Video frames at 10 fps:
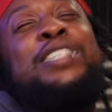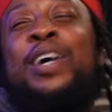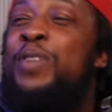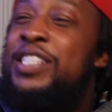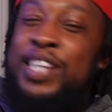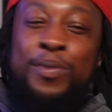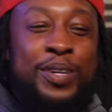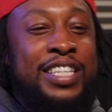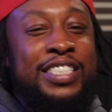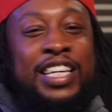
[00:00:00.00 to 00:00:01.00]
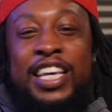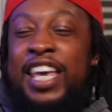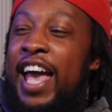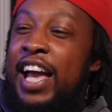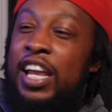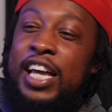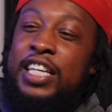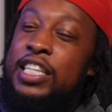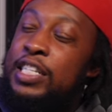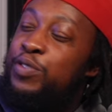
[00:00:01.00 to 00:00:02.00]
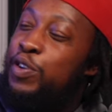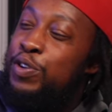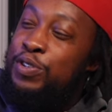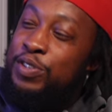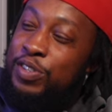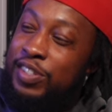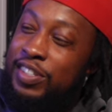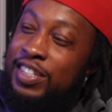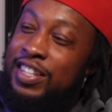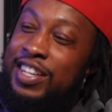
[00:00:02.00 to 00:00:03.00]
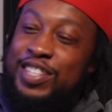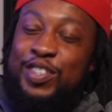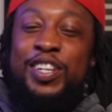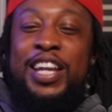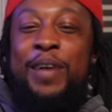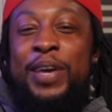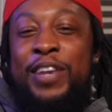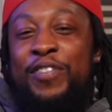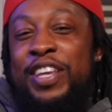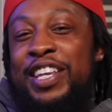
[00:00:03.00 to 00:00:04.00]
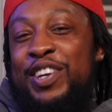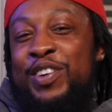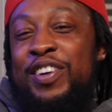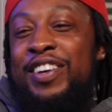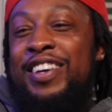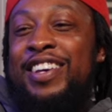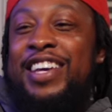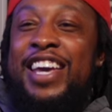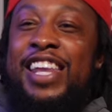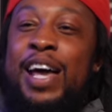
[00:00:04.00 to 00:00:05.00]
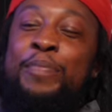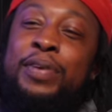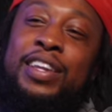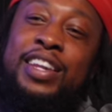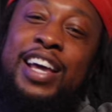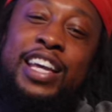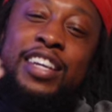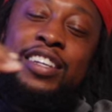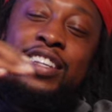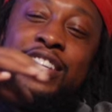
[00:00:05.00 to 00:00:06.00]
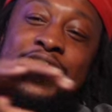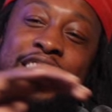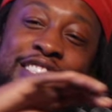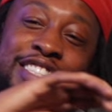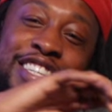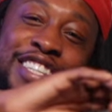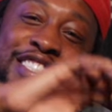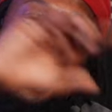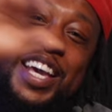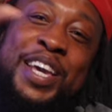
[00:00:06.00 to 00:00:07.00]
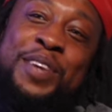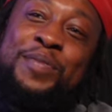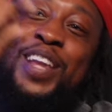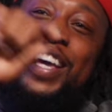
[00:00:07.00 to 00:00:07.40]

like, what's up with this nigga? He acting like it's his food. Mm. So then I made a video and I put like his his name, like